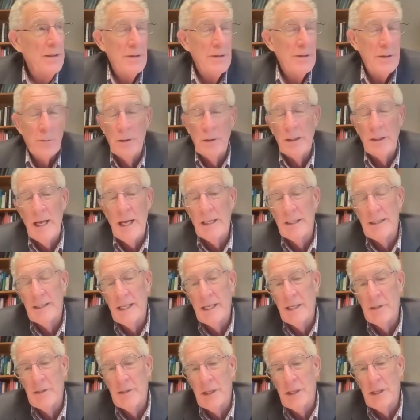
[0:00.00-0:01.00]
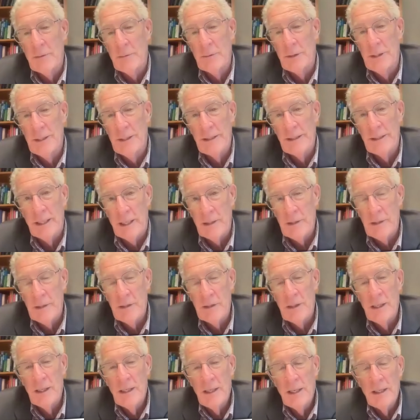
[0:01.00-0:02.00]
there were a lot of things that could kill us,
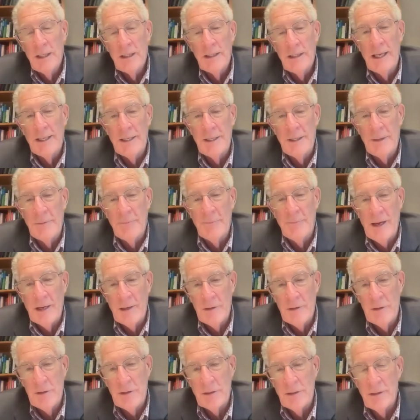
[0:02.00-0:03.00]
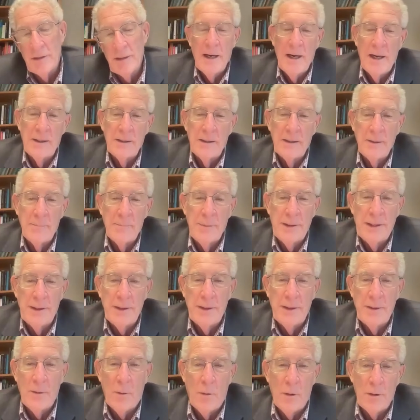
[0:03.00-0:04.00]
like an infection,
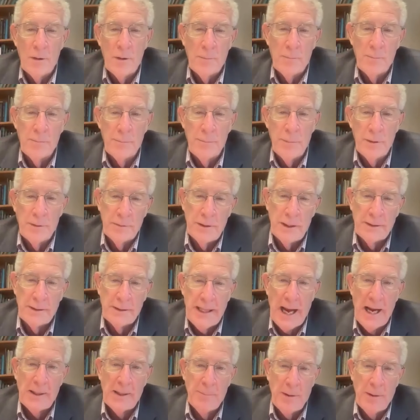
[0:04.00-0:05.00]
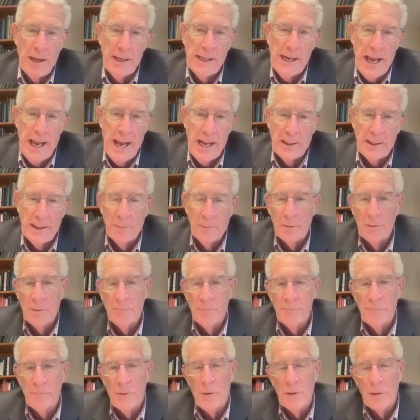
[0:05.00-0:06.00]
being gored or attacked by an animal or
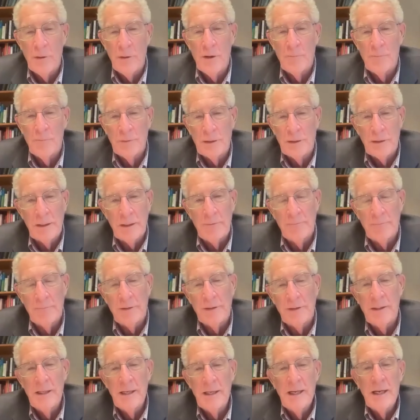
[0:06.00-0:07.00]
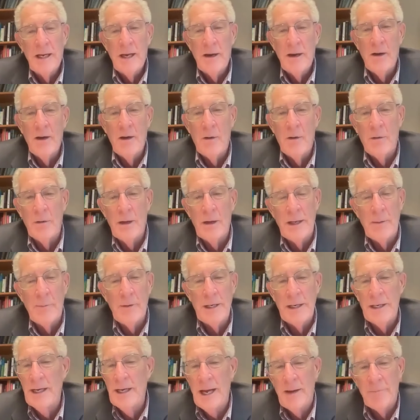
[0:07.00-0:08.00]
falling off a cliff, we
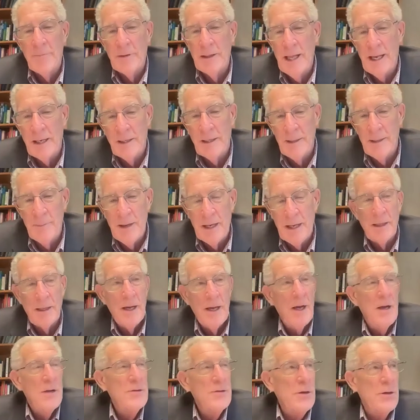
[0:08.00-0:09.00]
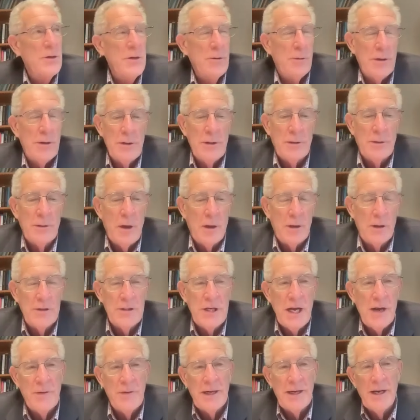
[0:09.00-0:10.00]
didn't have a lot of the medical. So your
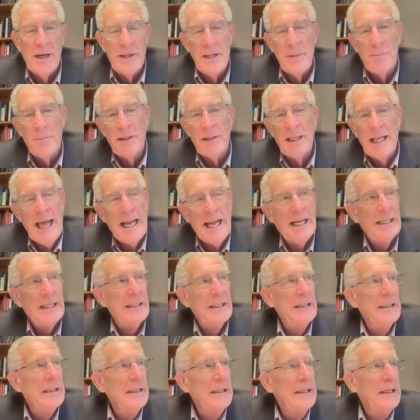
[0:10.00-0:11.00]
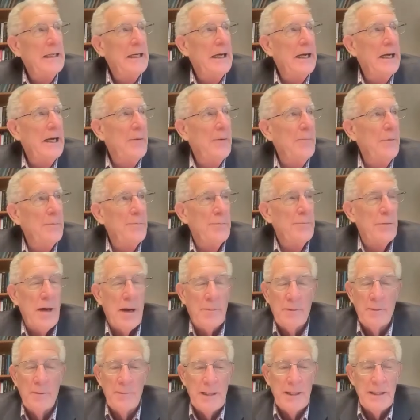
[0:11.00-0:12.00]
longevity on the planet would
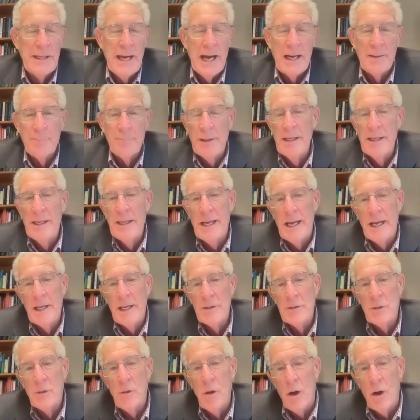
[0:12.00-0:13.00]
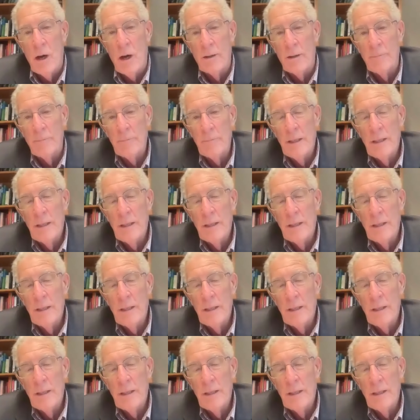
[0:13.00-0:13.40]
probably not be as long